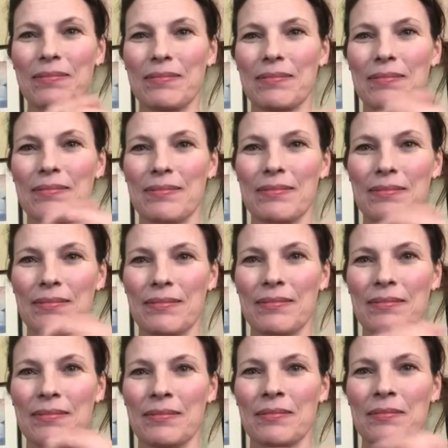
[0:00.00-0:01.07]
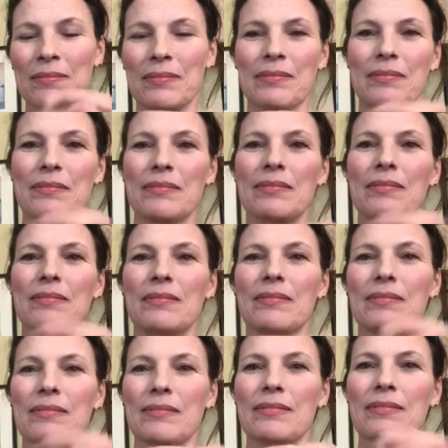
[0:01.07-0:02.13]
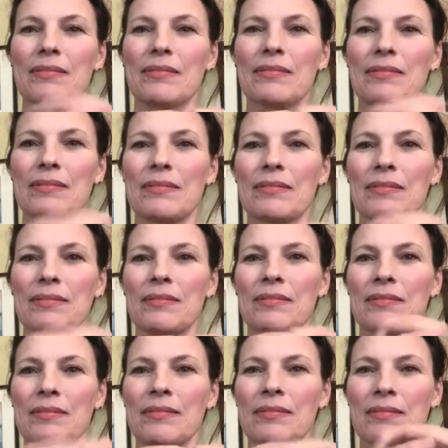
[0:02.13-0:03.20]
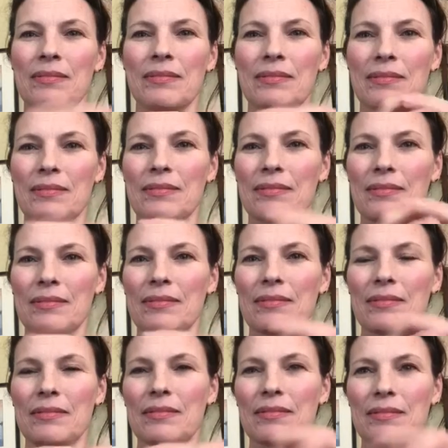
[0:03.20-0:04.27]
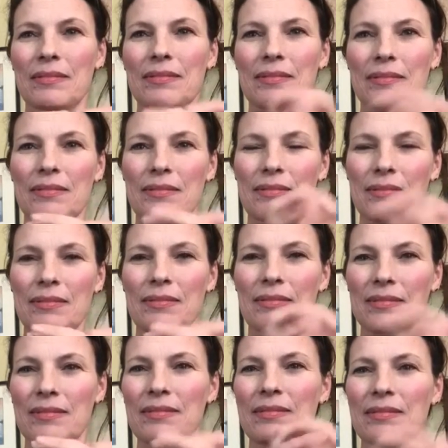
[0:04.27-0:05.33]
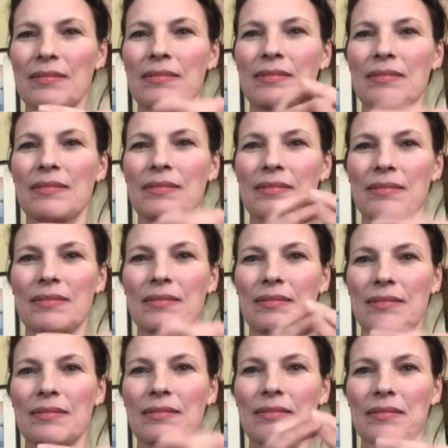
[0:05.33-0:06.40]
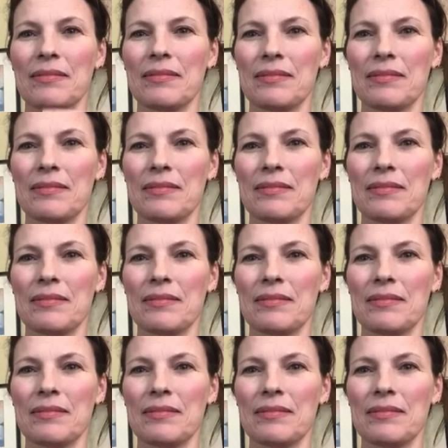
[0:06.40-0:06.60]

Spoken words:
(no one is talking)